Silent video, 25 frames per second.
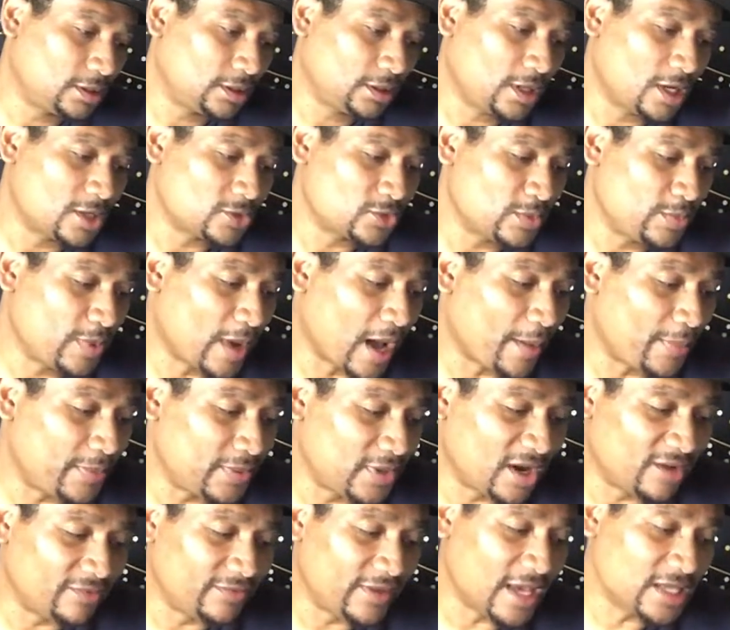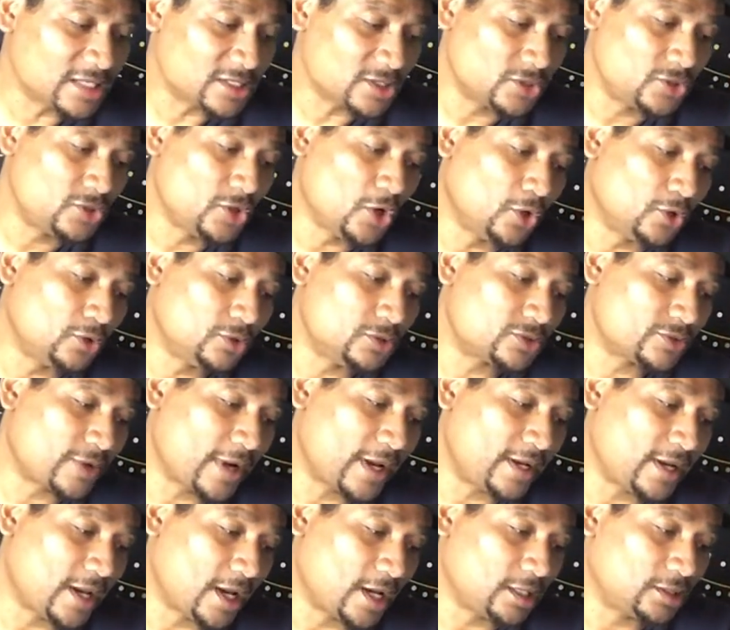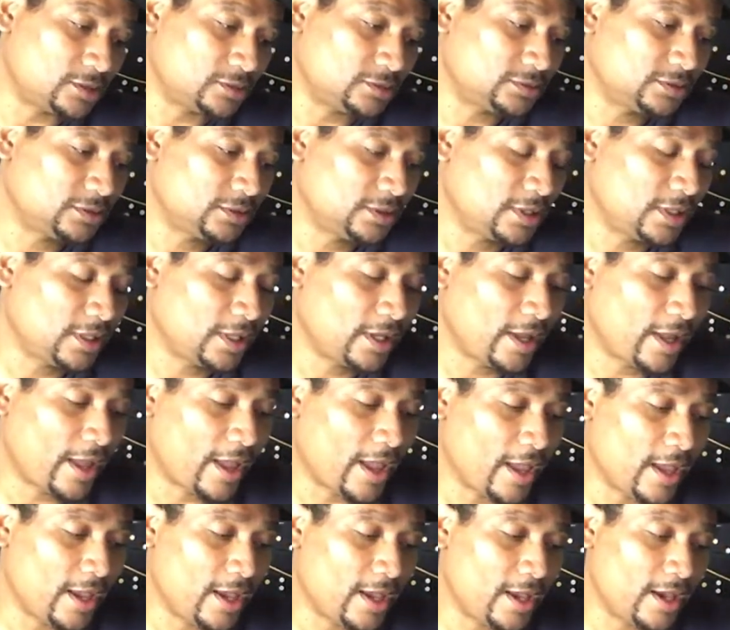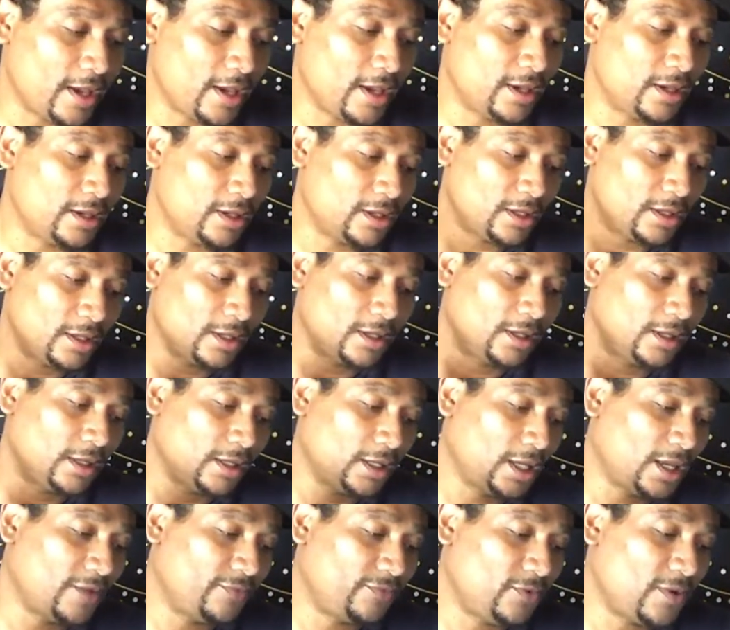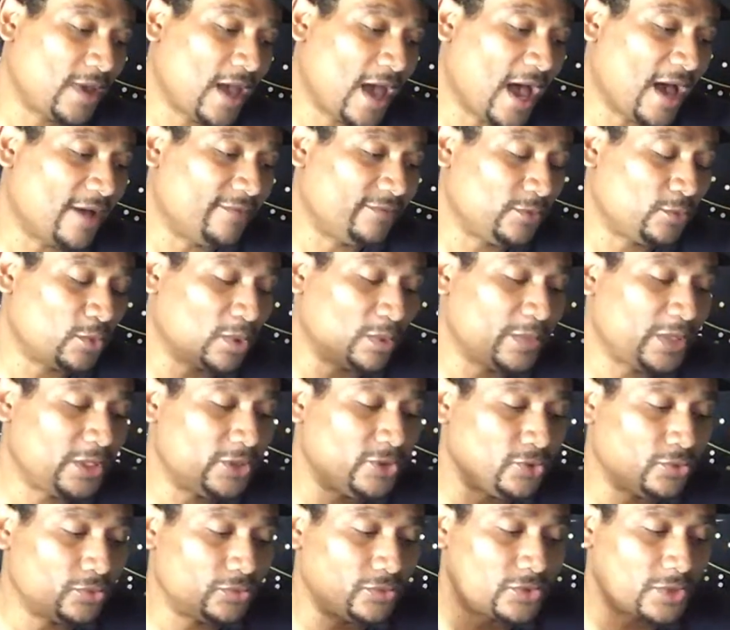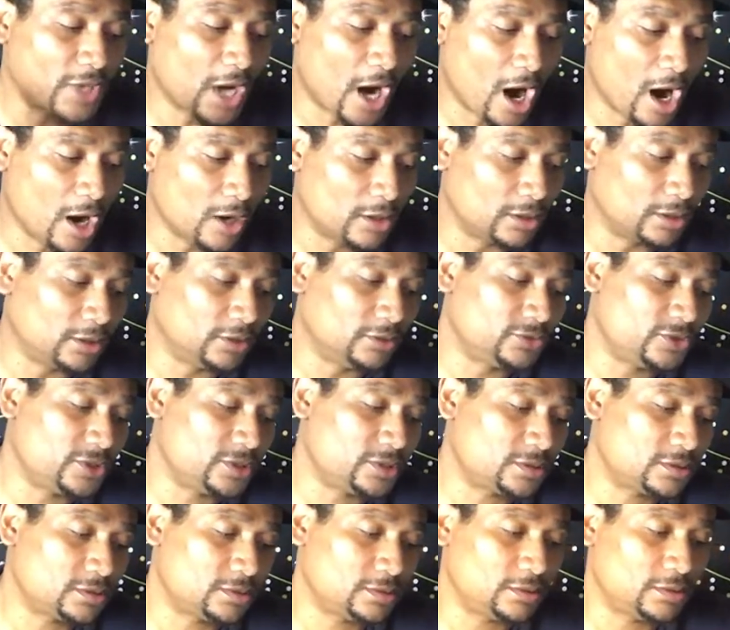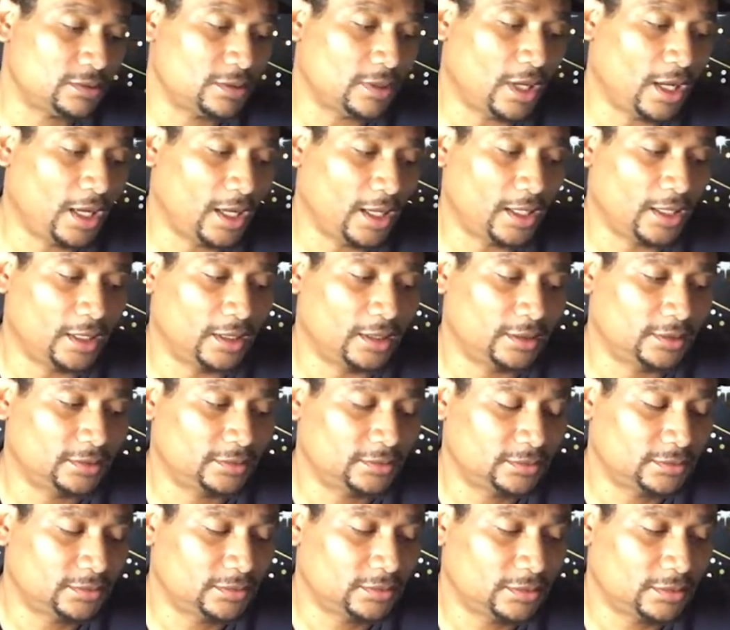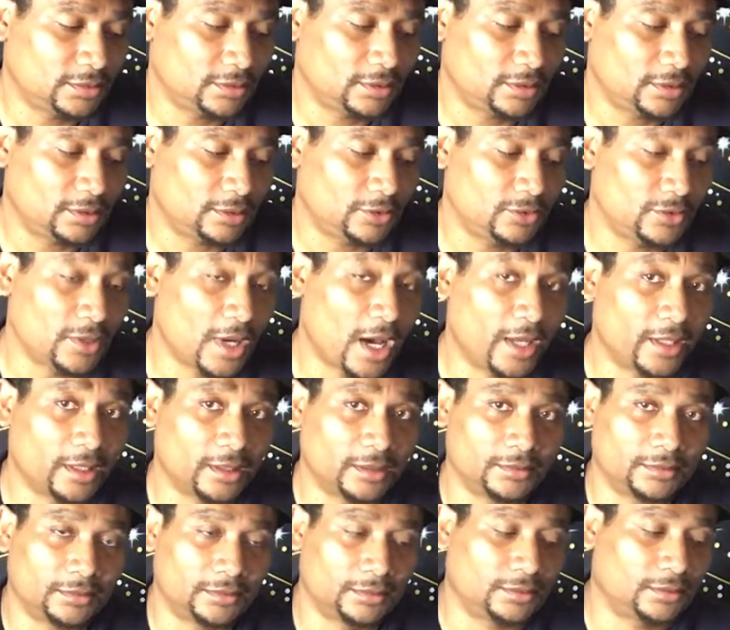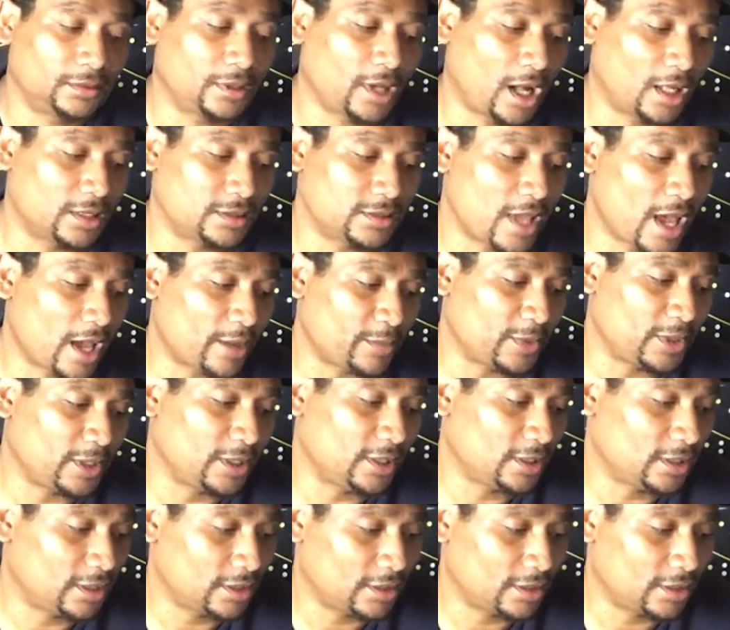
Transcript: Cause we popping up yes or no's right now. And if you have, you want me to do tarot, just, uh, you know how to contact me.